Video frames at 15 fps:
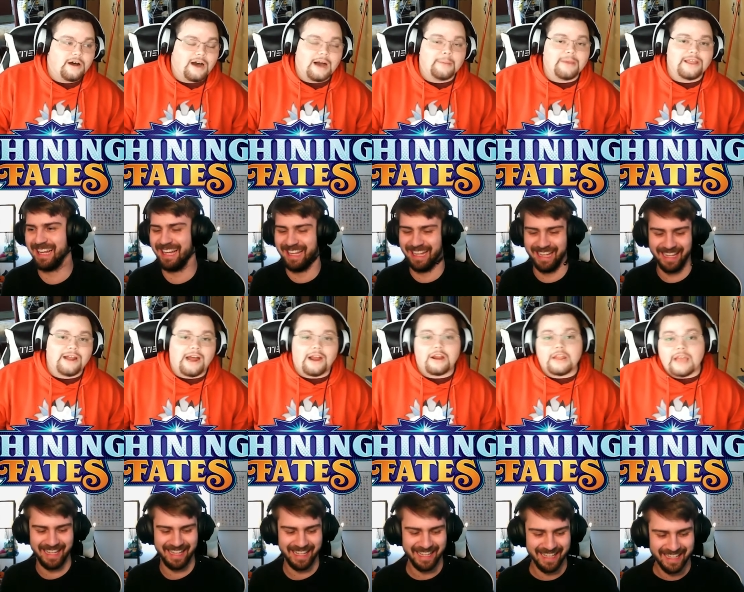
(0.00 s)
Speaker 1: I mean, I
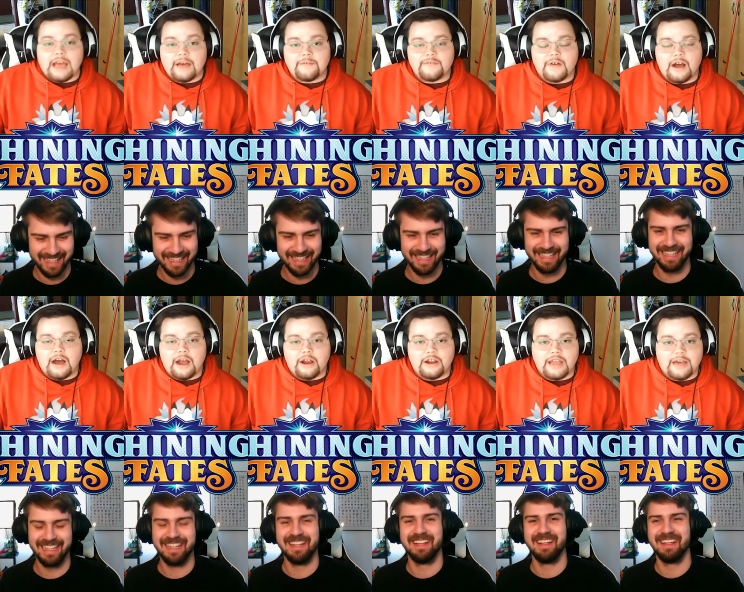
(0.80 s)
already have I
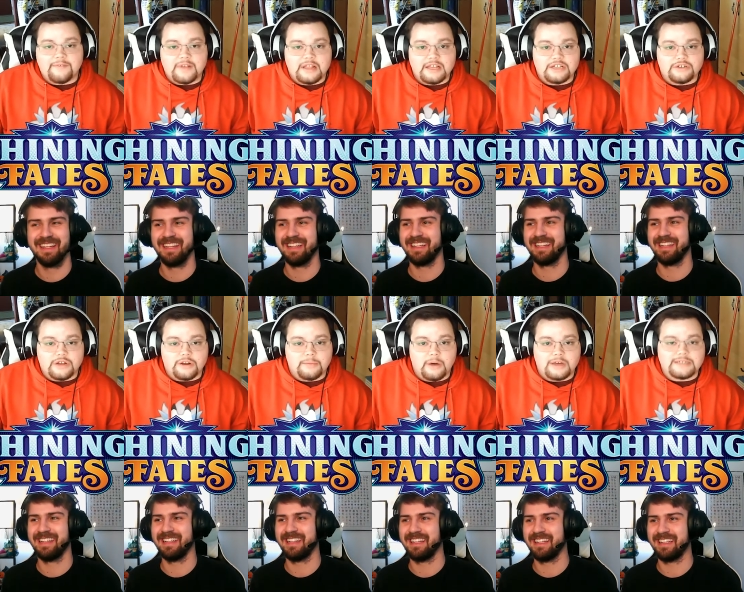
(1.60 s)
already have an Elite
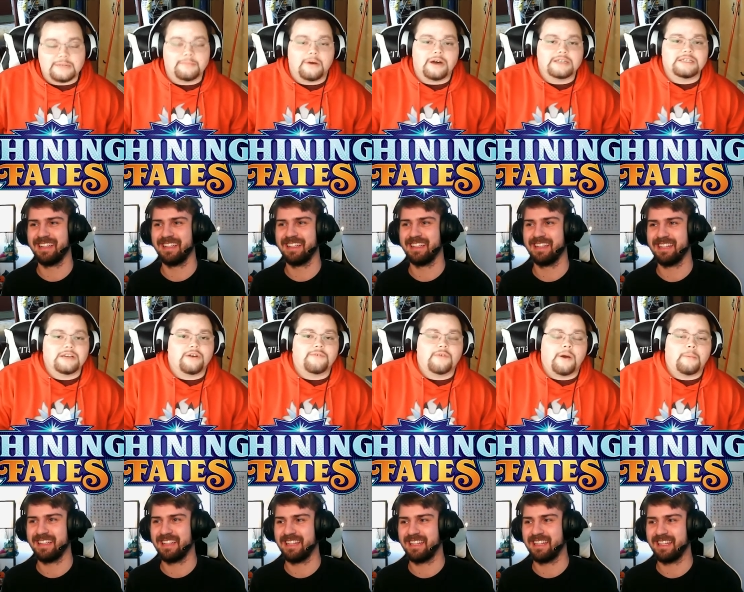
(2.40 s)
Trainer Box unboxing
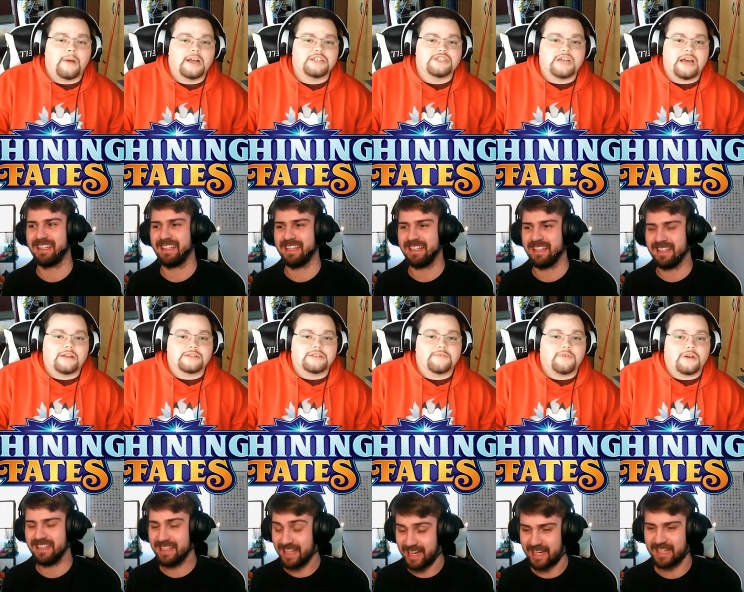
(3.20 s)
over on my channel,
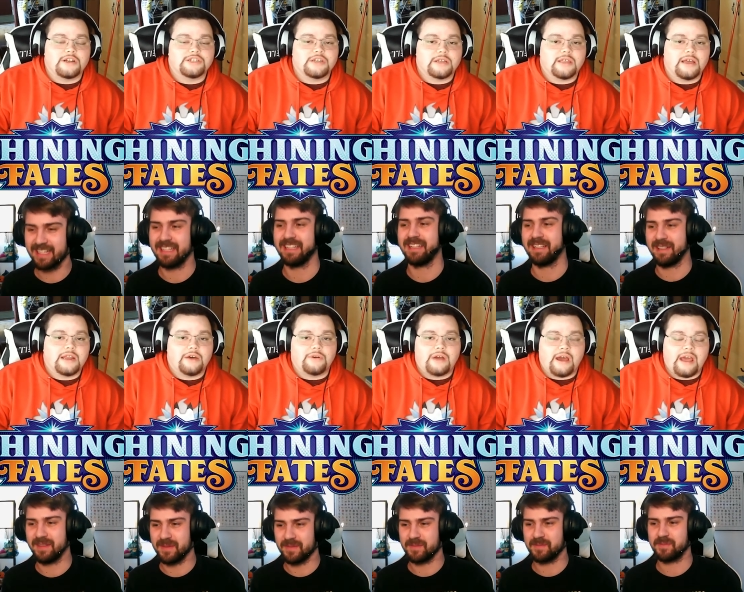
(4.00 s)
so yeah. if you want to check that
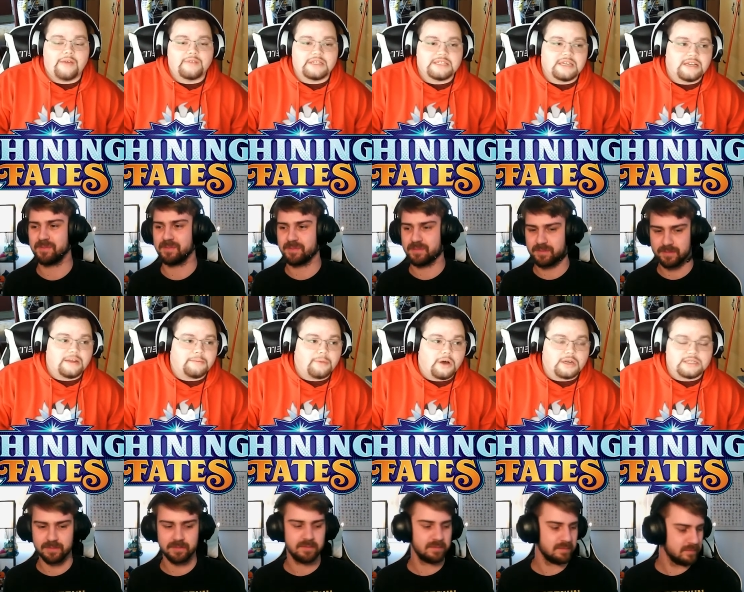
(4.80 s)
out. I have a tin
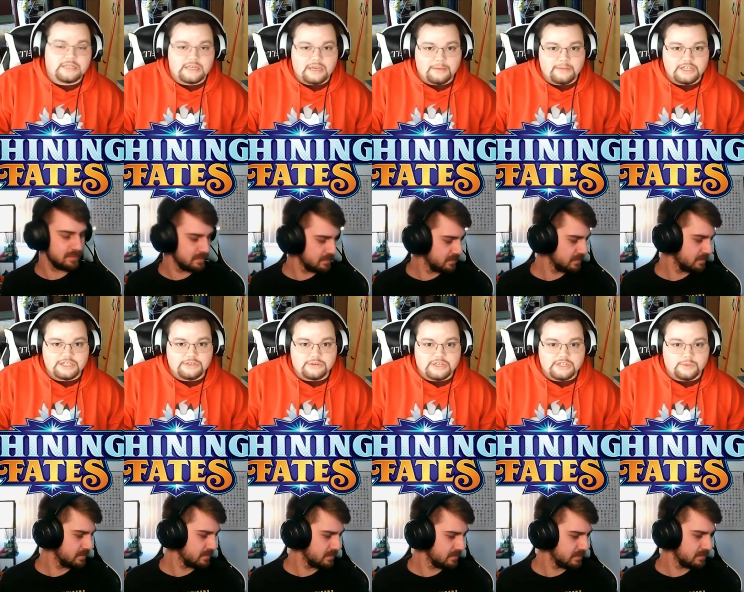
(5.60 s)
unboxing coming
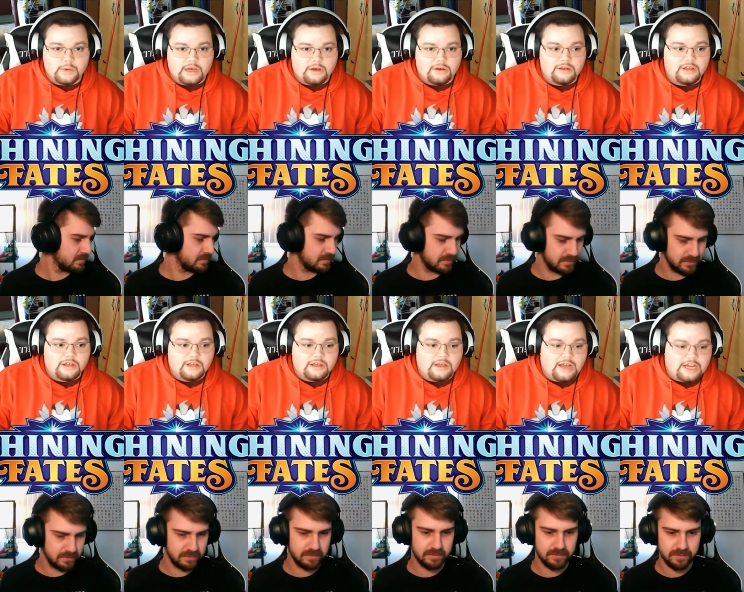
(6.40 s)
soon as well.
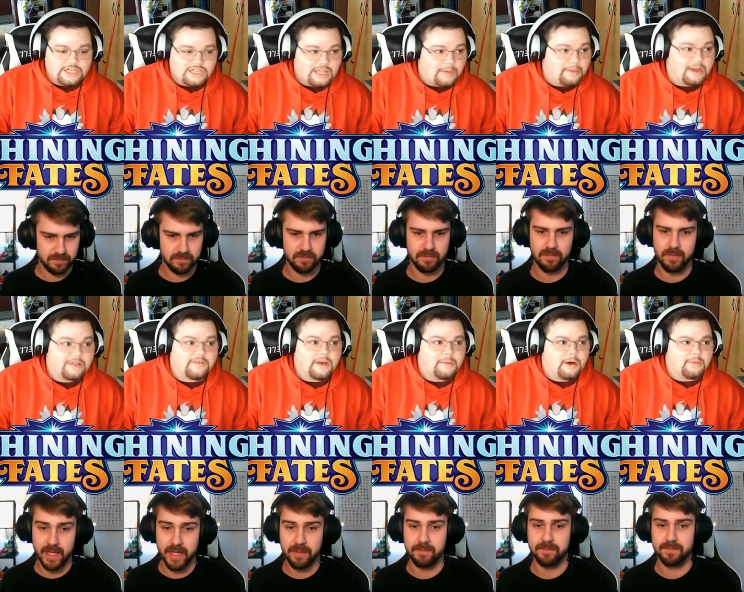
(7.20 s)
Actually, that might have
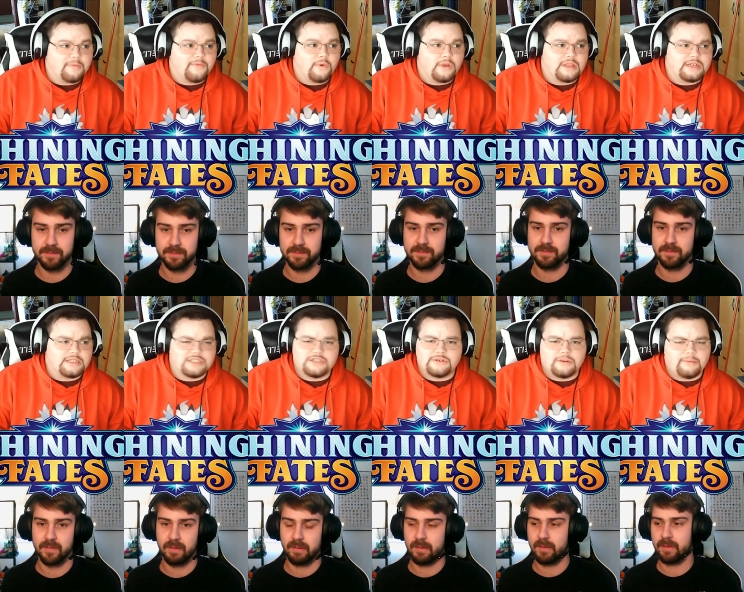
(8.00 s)
yeah. come out before this
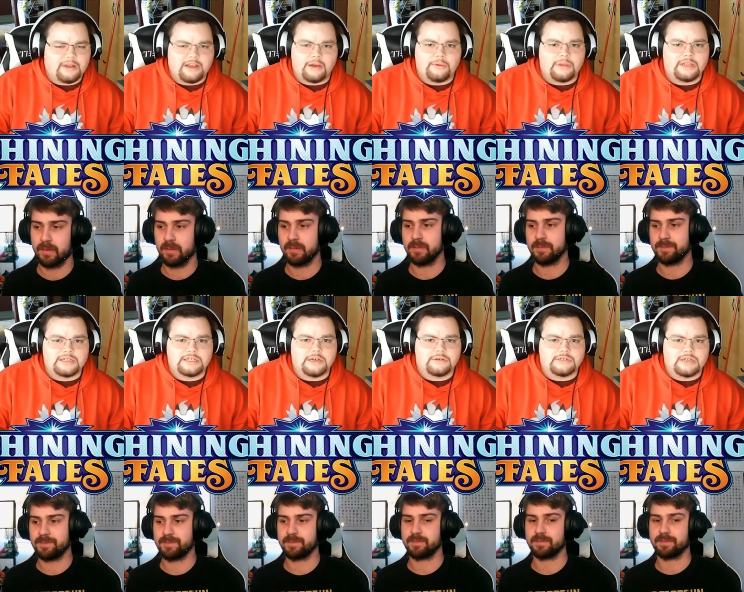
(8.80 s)
too, depending on when this
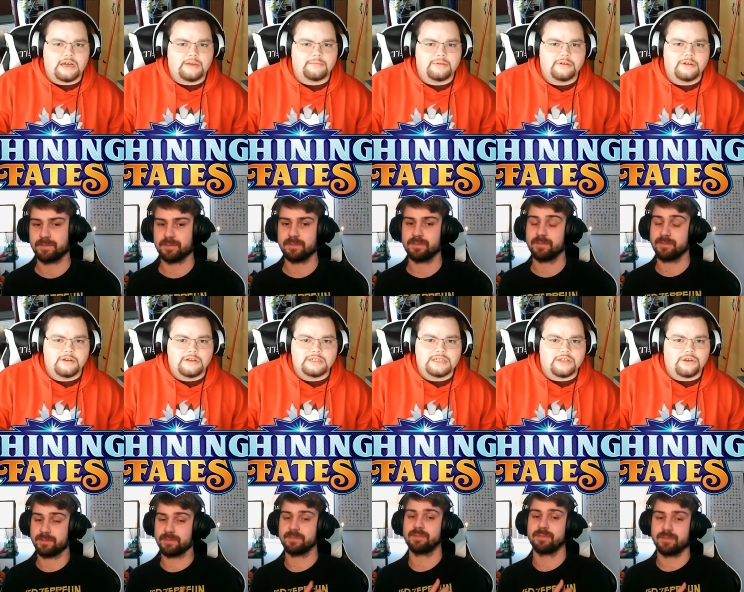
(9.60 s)
goes up.
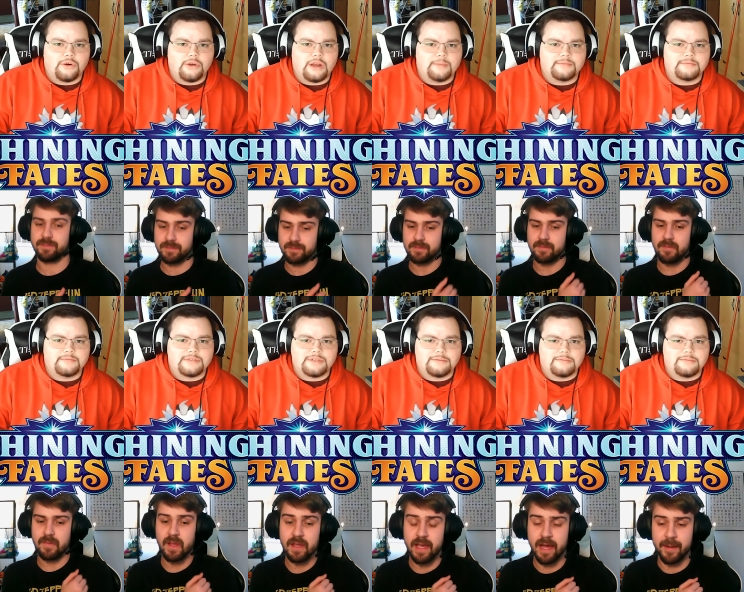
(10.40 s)
It's either going up.
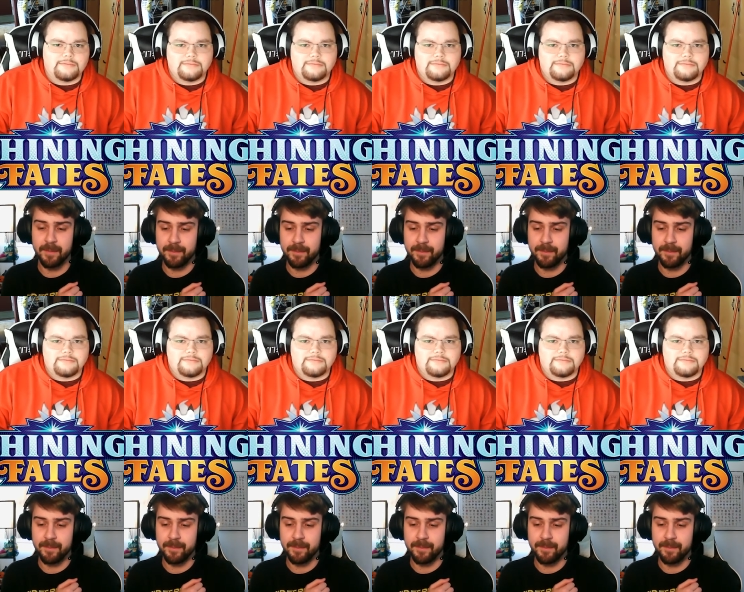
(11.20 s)
Yeah.